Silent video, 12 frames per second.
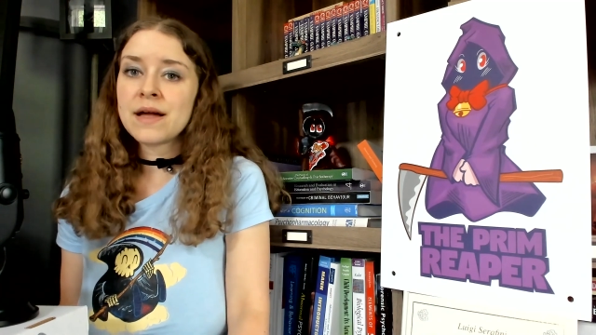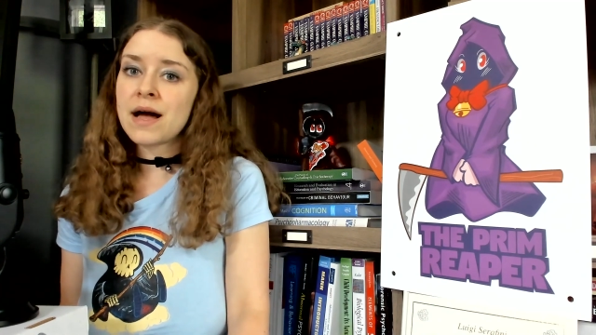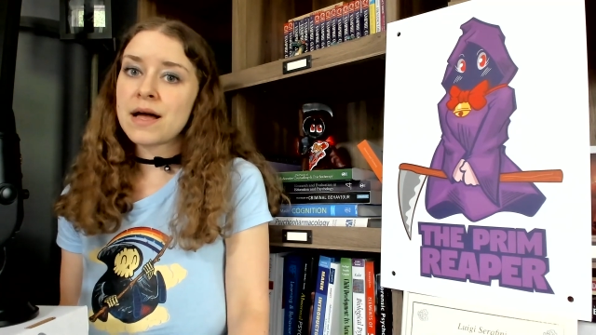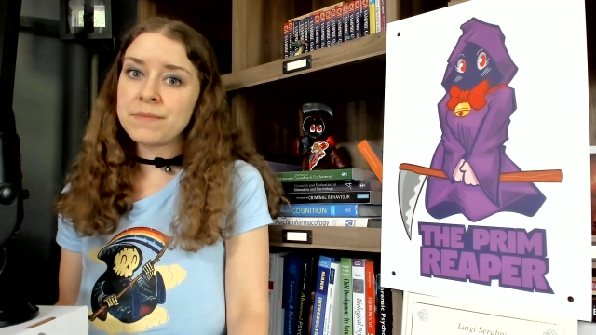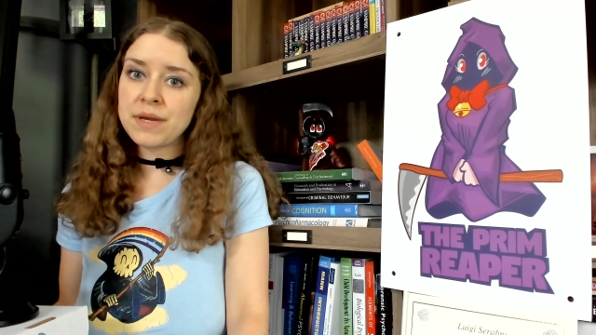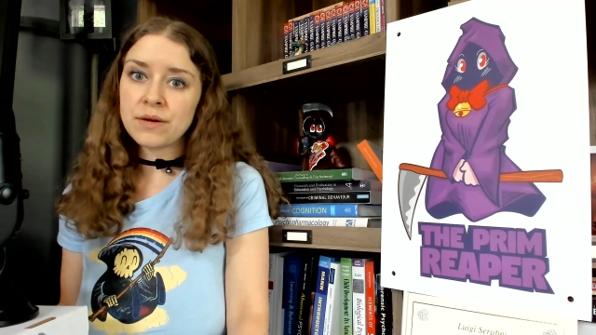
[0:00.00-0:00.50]

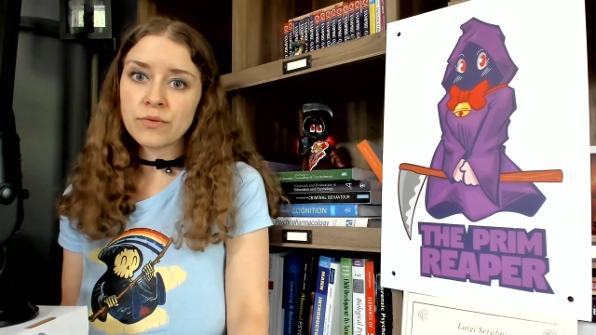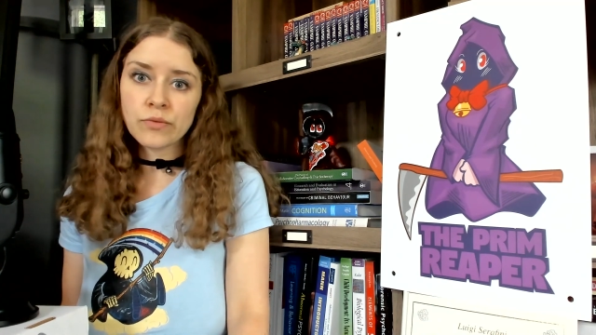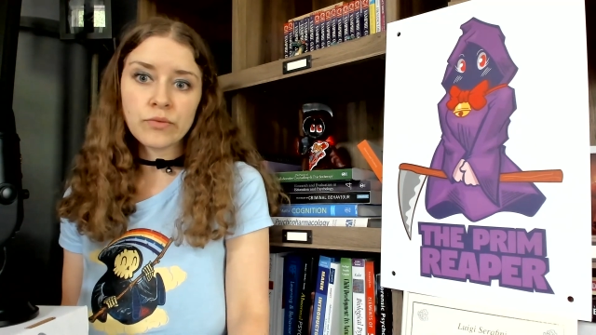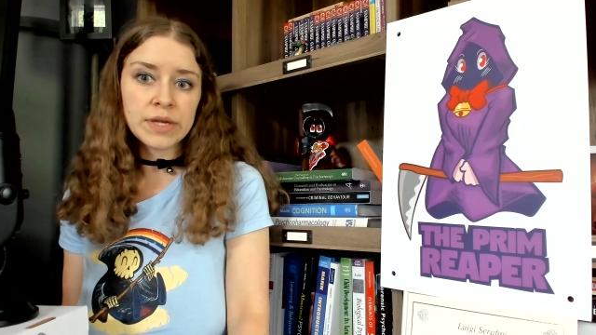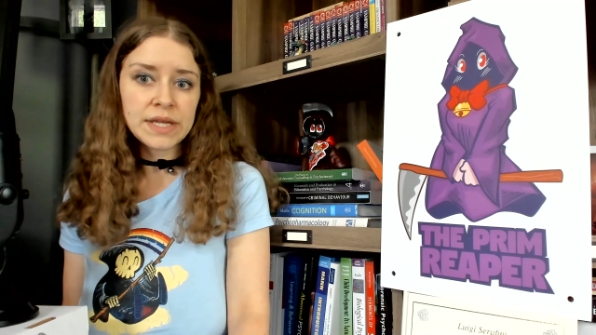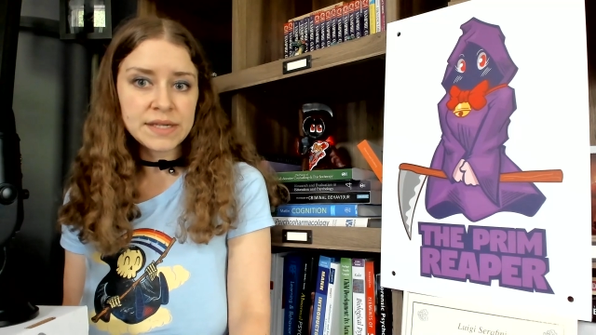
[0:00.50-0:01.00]
I mean,
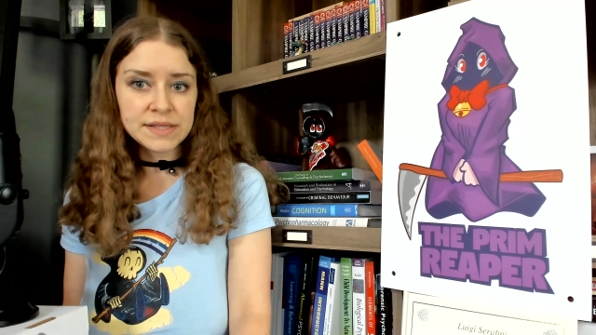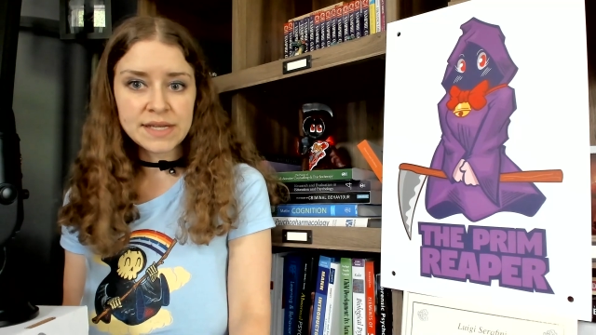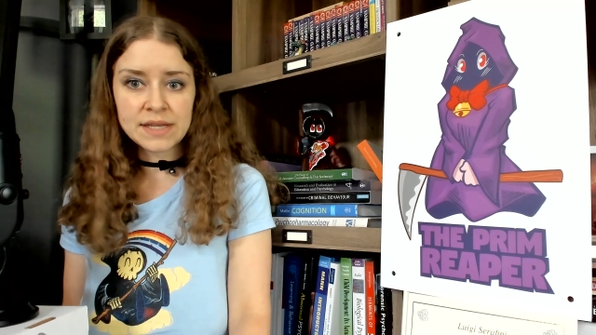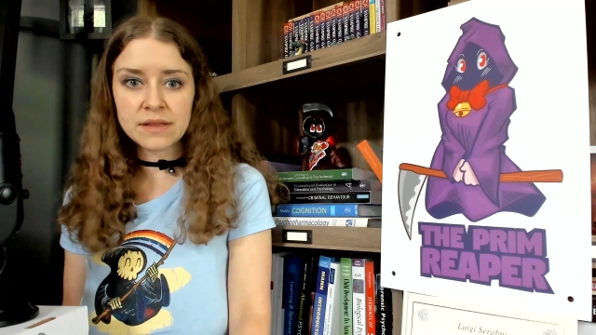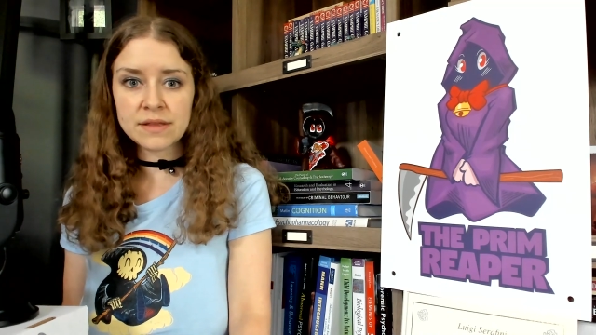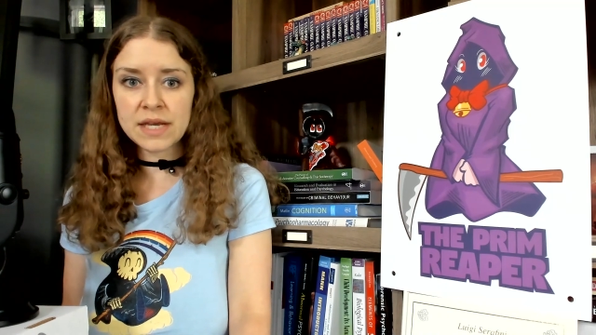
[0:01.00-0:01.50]
really
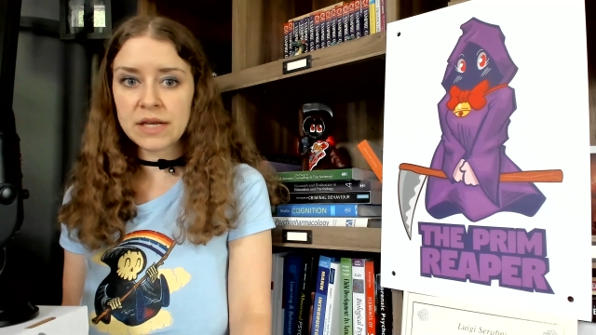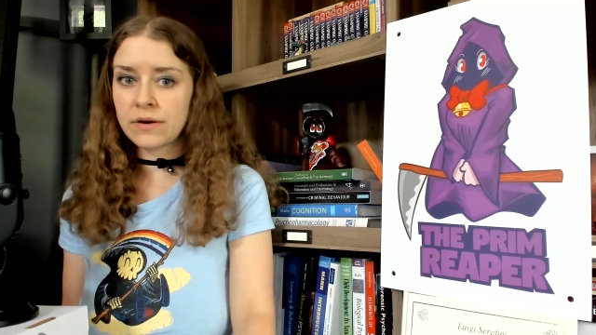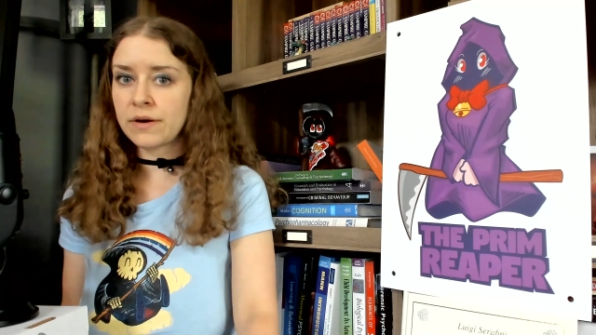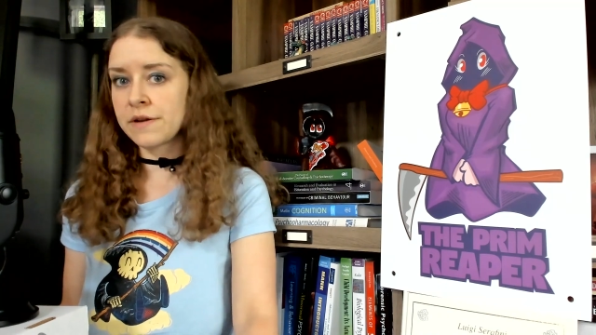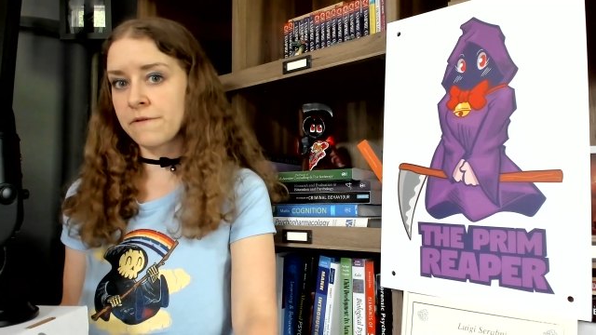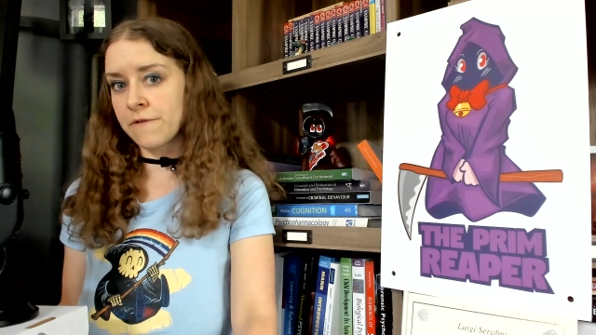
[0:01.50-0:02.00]
sit and think
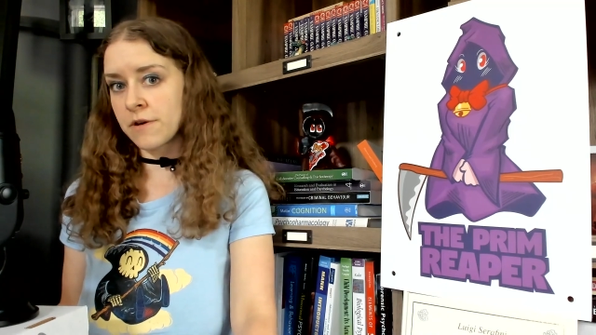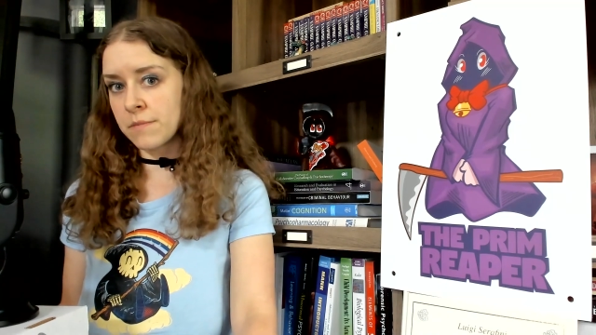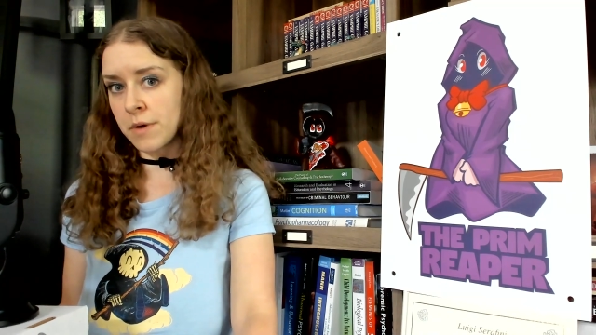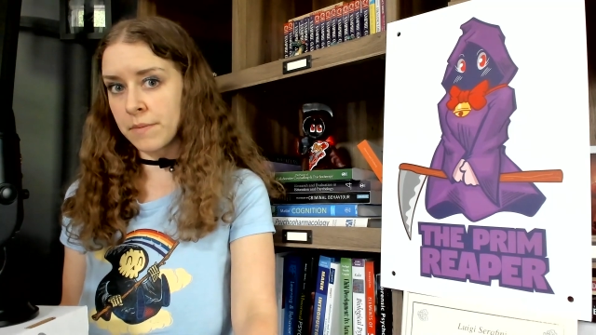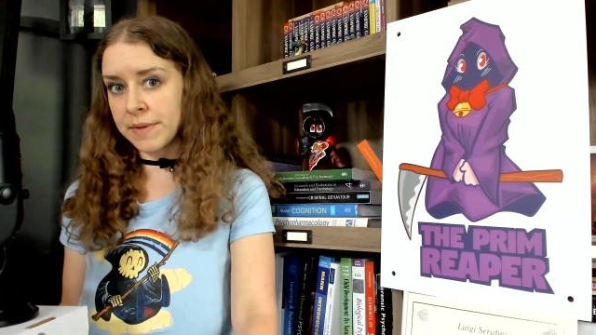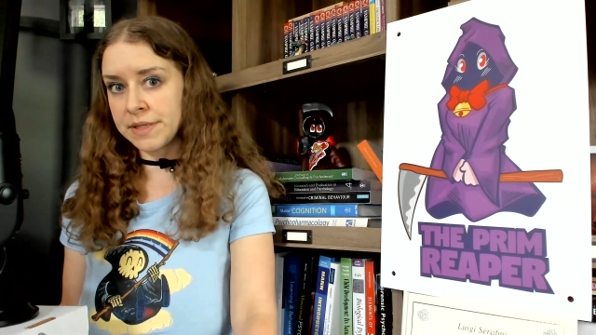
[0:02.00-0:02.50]
on it for a
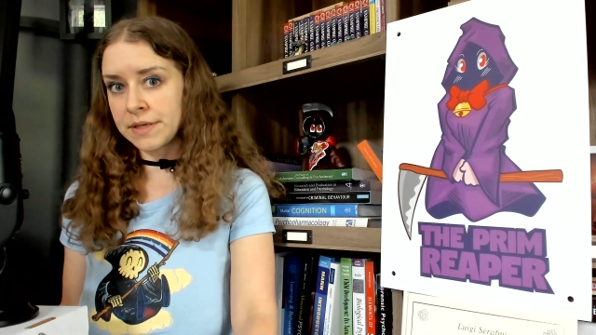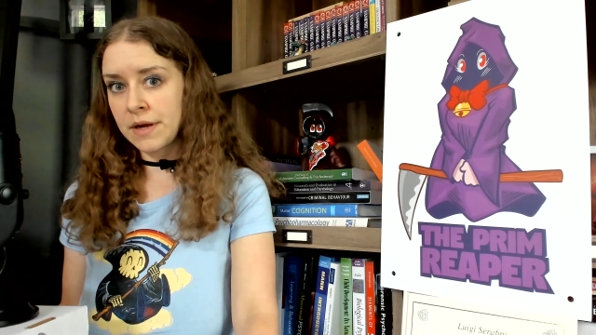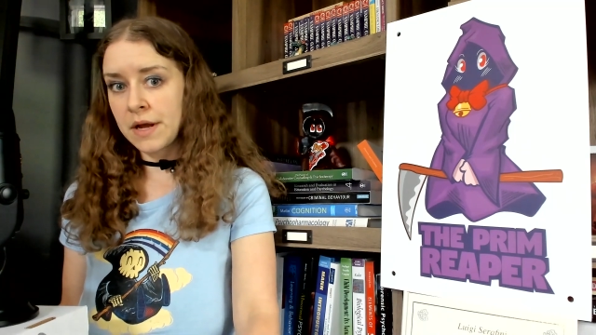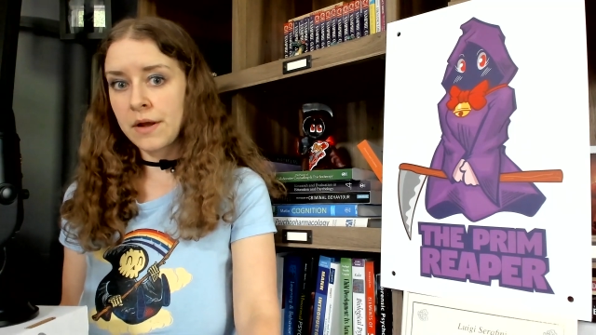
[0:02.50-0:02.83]
moment.